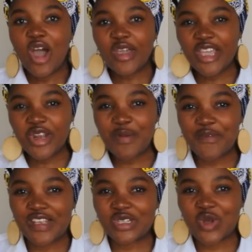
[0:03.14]
Hello,
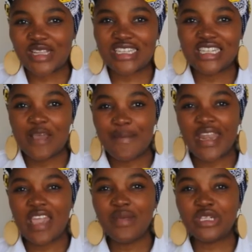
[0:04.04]
Kingdom of Eswatini.
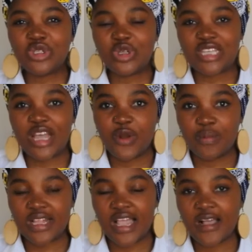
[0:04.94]
My name is
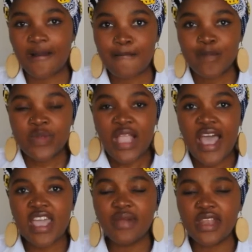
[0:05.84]
Nothando Mhlanga.
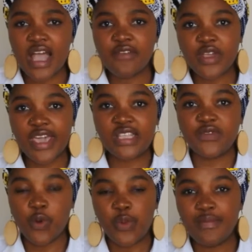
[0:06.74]
I am an
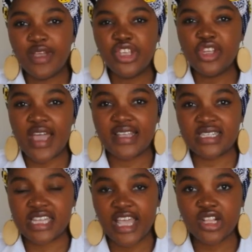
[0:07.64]
advocate for women
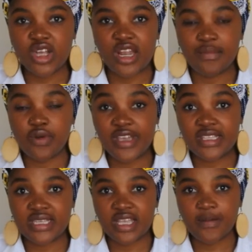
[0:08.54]
united and
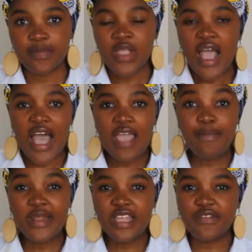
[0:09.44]
collaborating.
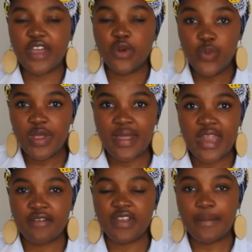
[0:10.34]
I believe that
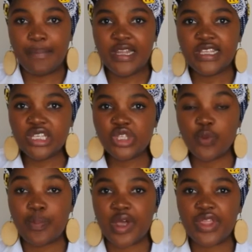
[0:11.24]
women have an
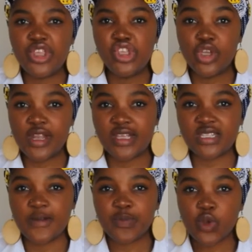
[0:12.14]
ability to birth
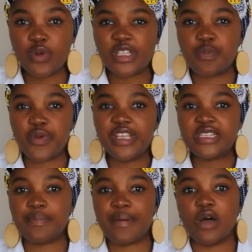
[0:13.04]
newness, which
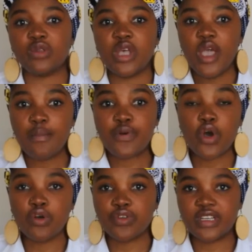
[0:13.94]
brings about
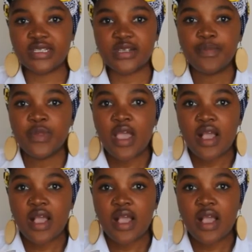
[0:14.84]
progress.